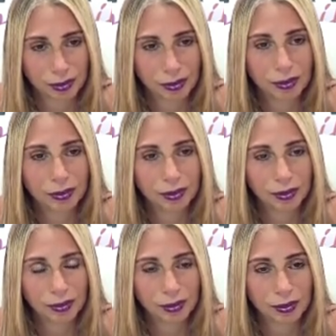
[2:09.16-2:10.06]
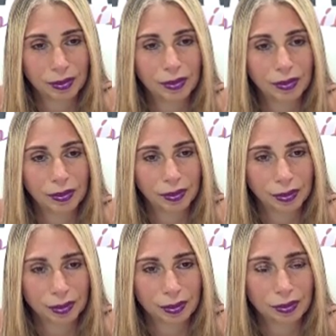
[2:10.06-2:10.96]

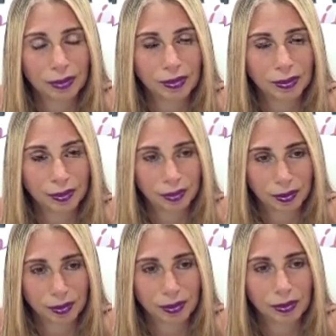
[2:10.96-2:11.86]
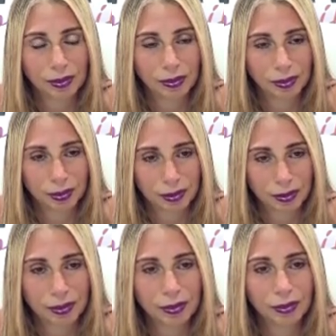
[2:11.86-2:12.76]

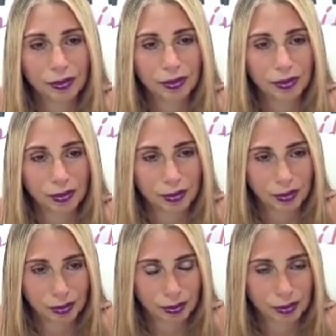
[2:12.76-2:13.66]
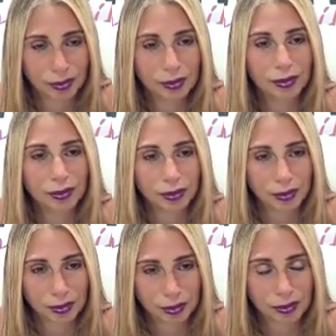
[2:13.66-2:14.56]

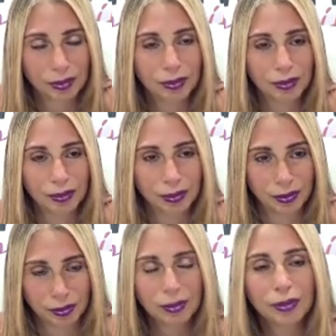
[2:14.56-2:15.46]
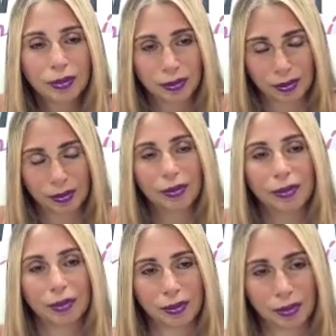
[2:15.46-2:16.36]

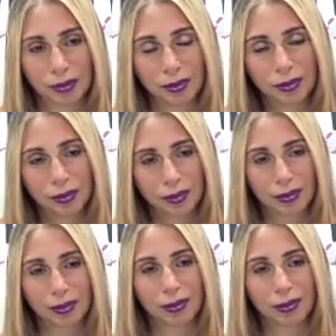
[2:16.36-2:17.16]
This person isn't speaking.